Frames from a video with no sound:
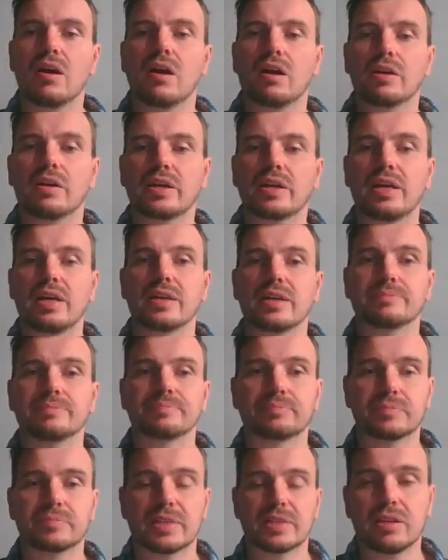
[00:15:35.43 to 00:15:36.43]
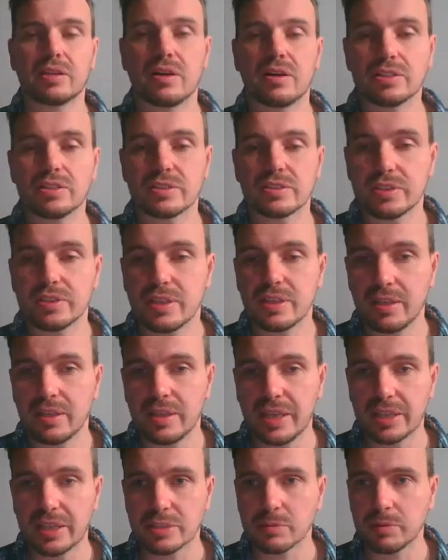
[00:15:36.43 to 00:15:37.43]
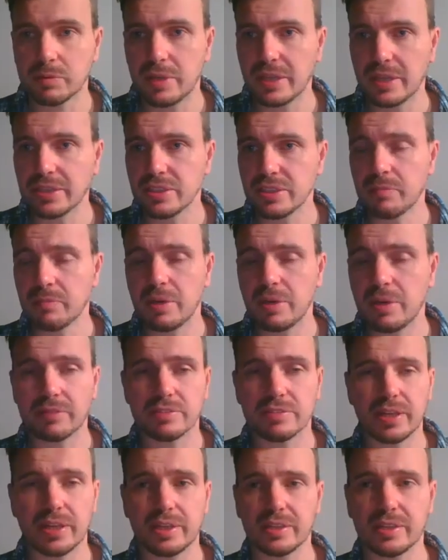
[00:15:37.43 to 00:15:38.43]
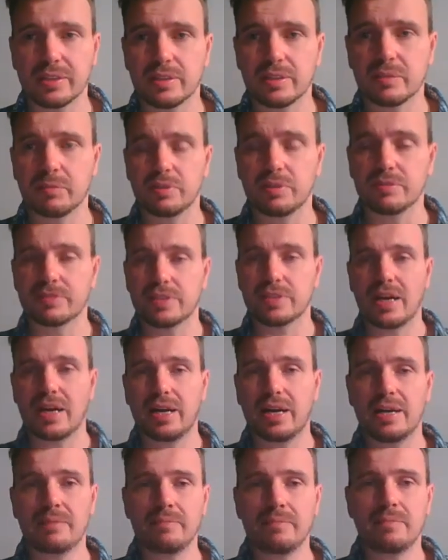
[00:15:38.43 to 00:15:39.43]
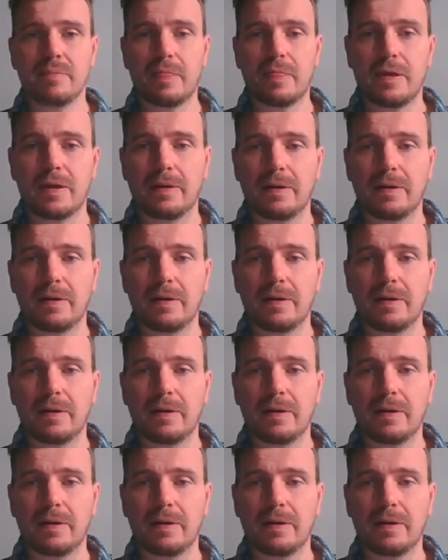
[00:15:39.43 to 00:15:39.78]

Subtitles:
Okay, that last explanation might have taken a little bit of time.